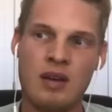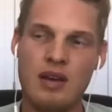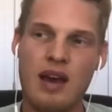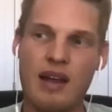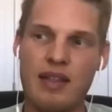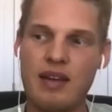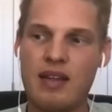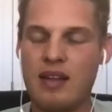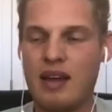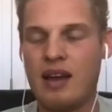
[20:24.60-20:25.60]
I think
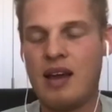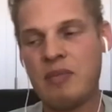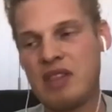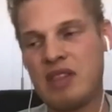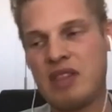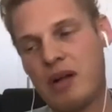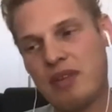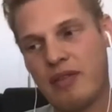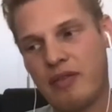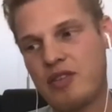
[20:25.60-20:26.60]
that, I mean, probably the
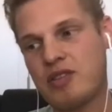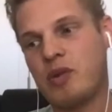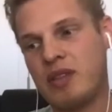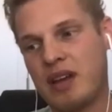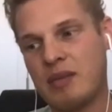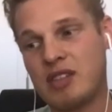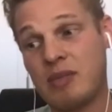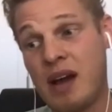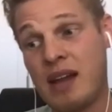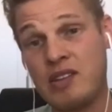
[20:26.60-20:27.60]
first one that comes to
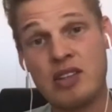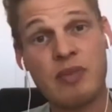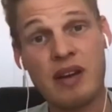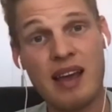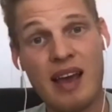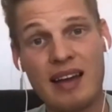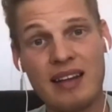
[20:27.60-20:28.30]
mind is just my dad.